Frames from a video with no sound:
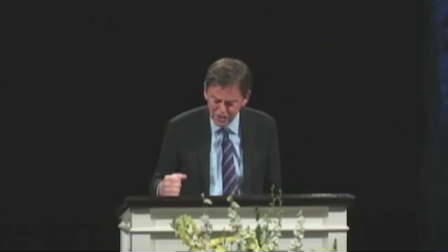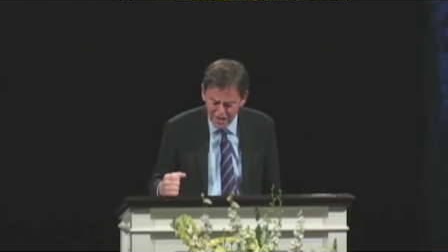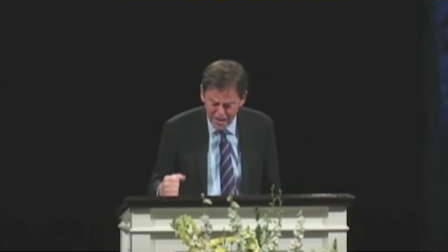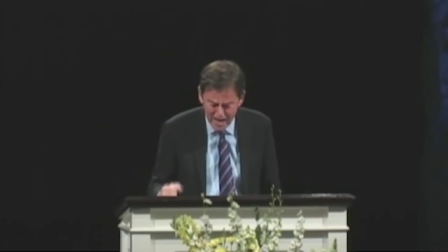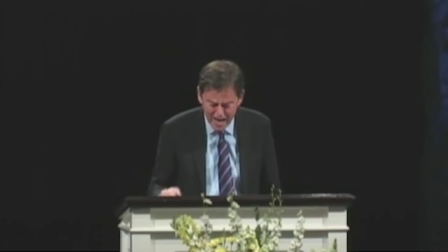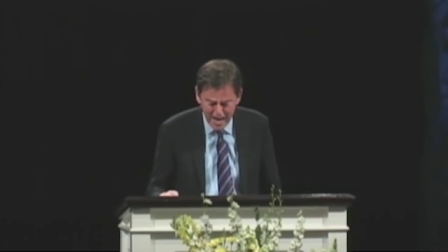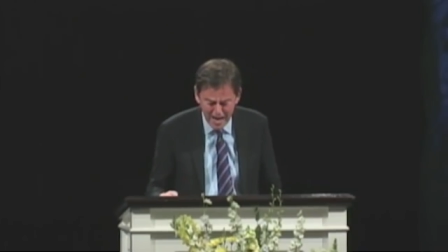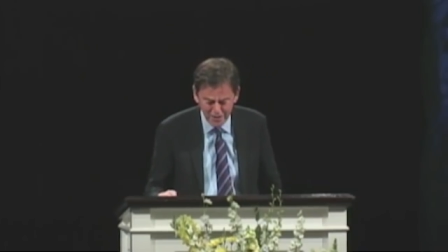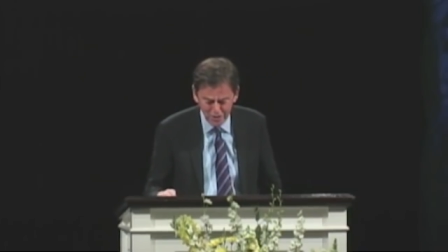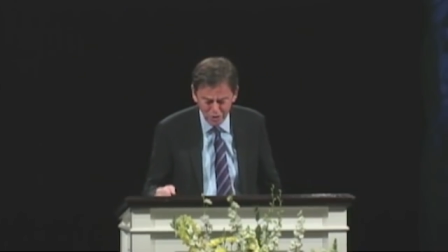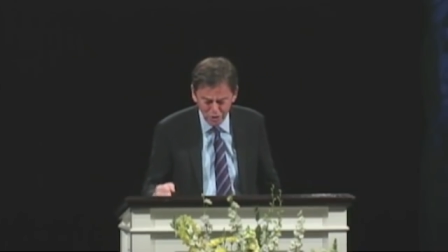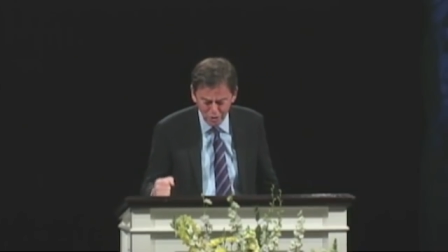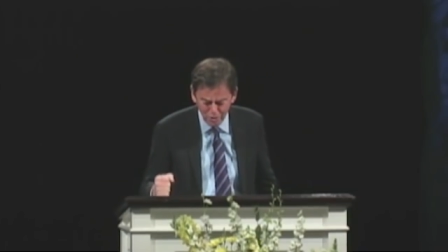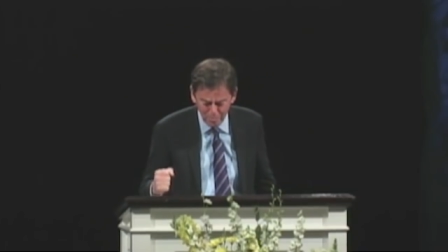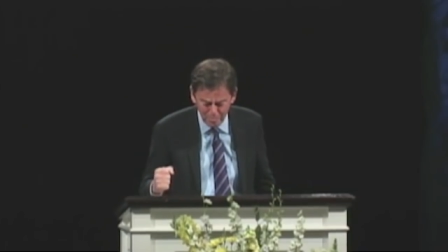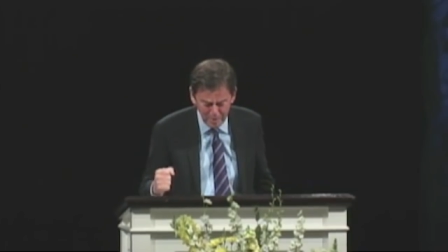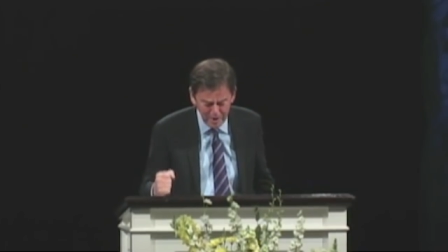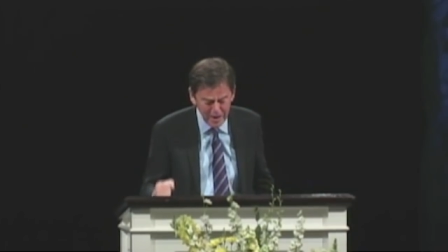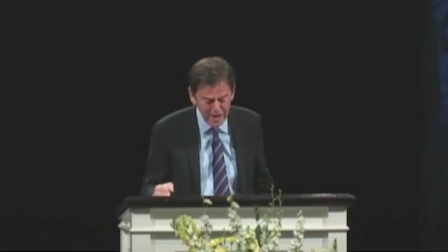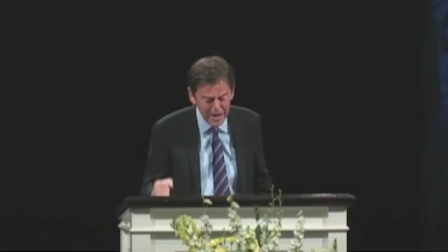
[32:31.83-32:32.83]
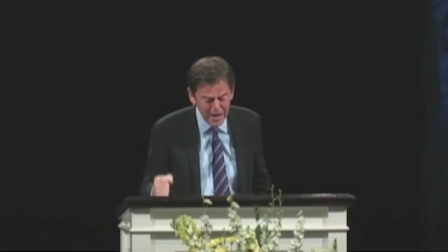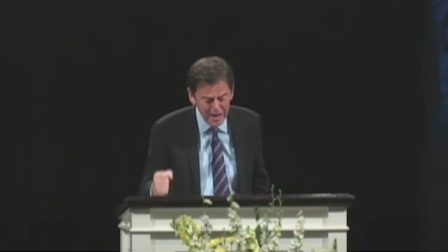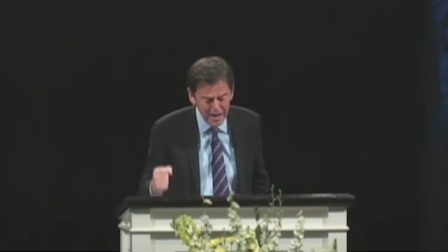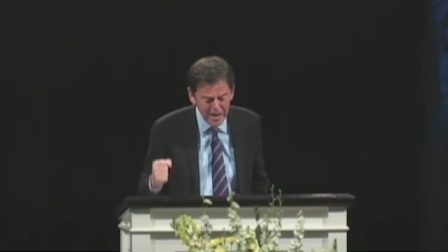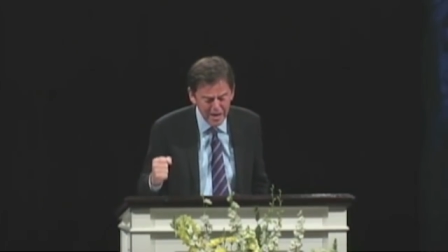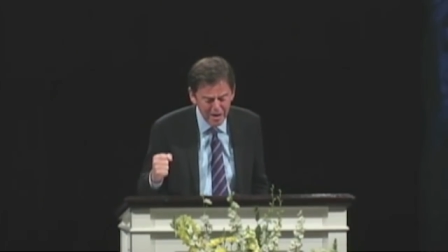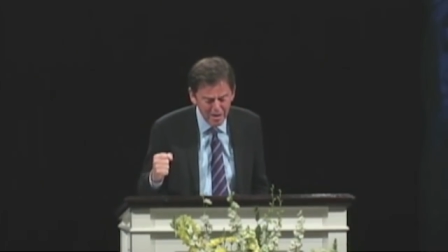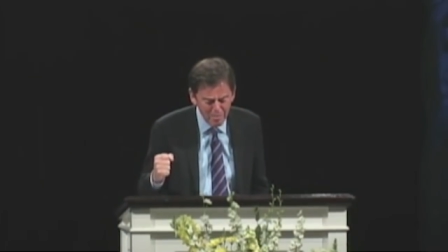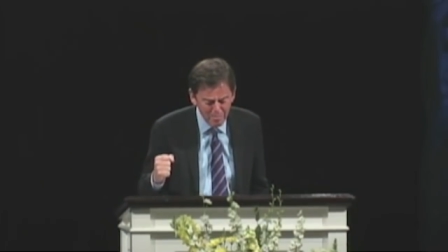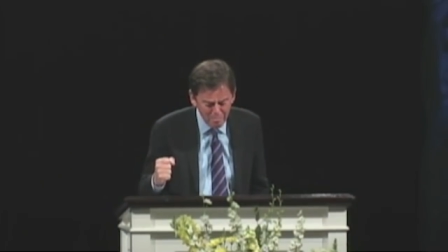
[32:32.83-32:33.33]
then to
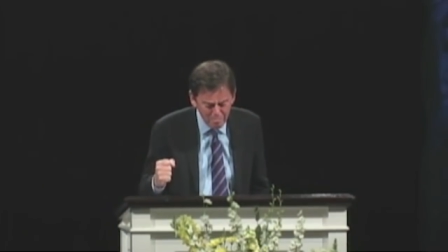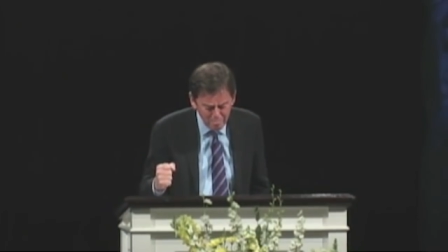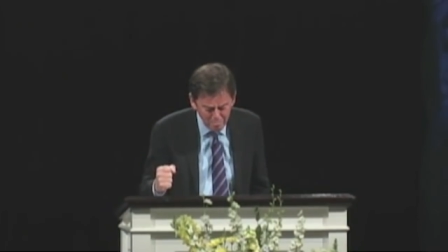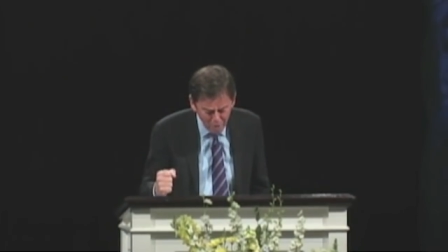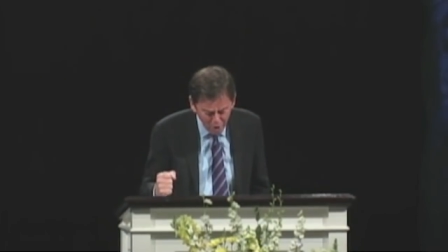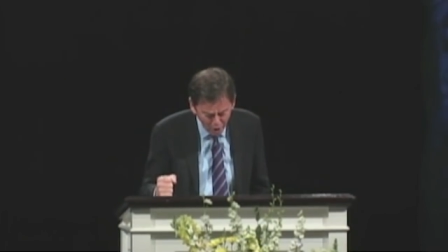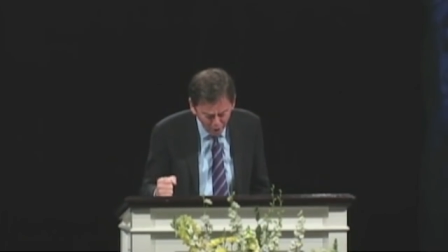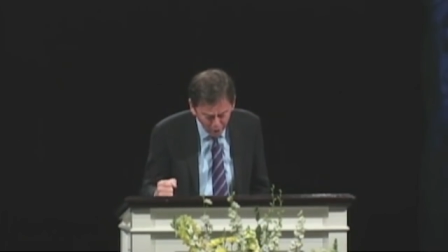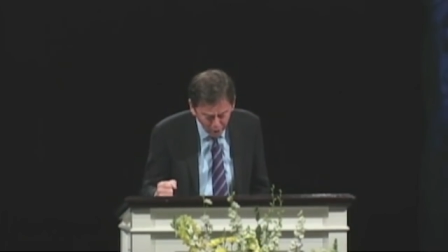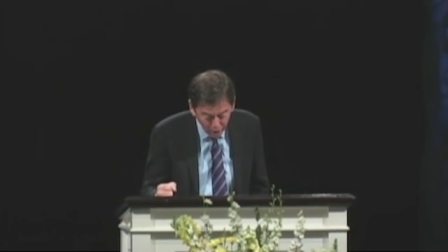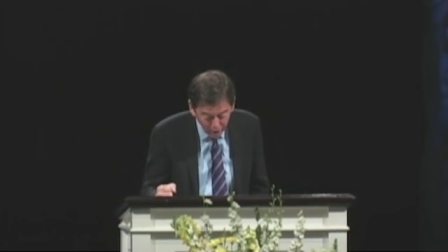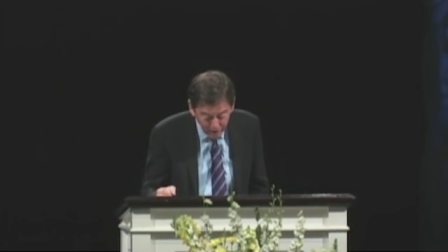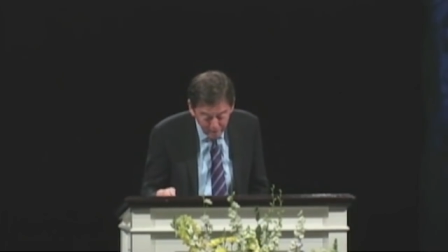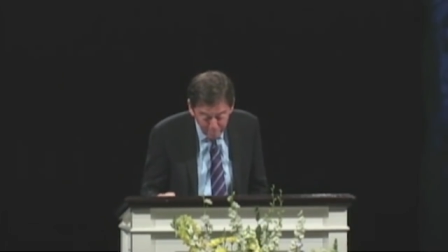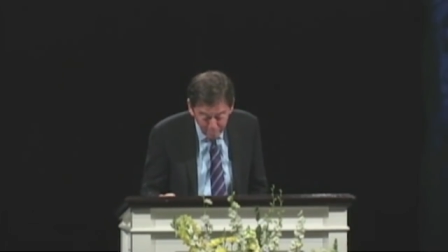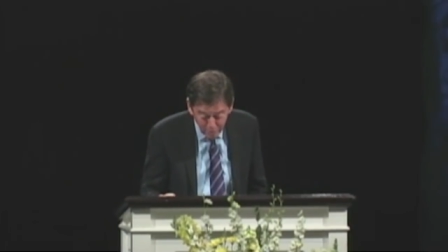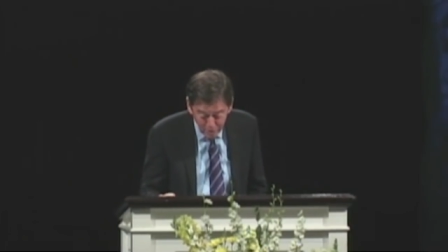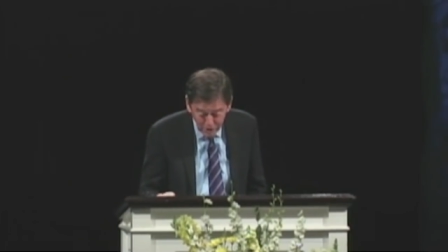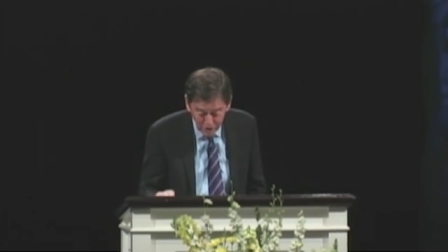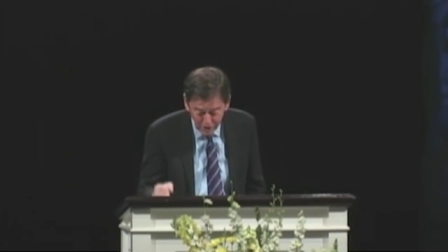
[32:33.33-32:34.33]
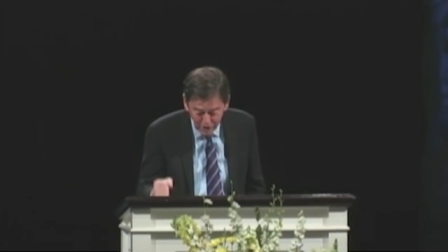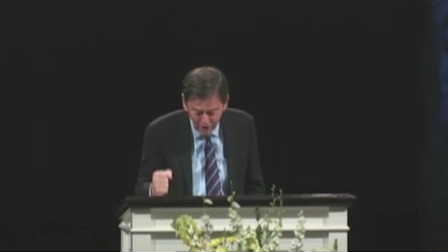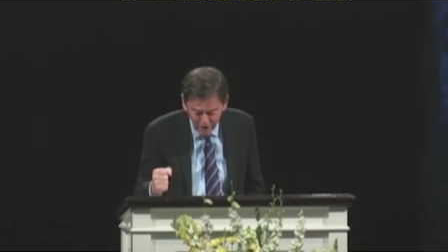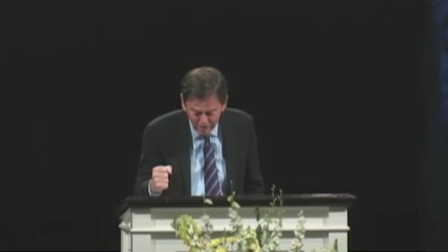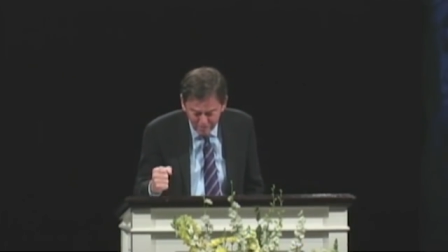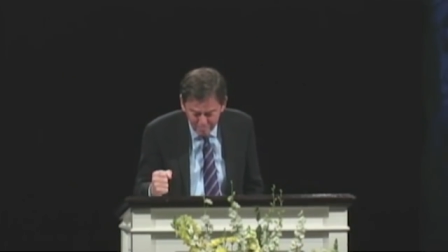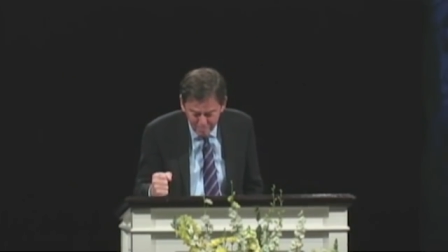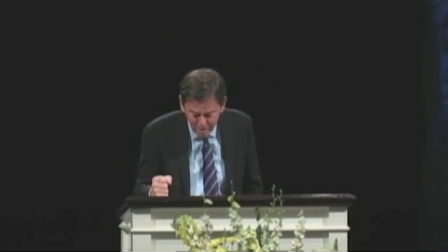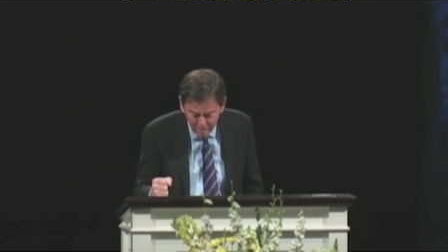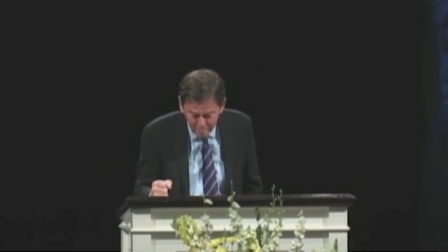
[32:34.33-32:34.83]
be not only
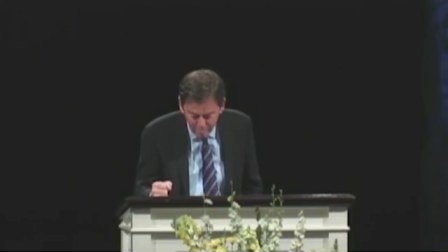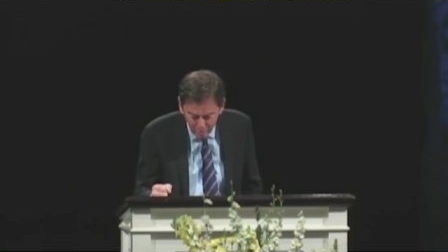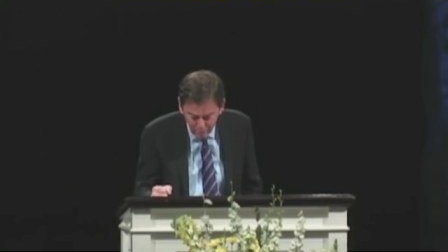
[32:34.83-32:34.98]
preserved, but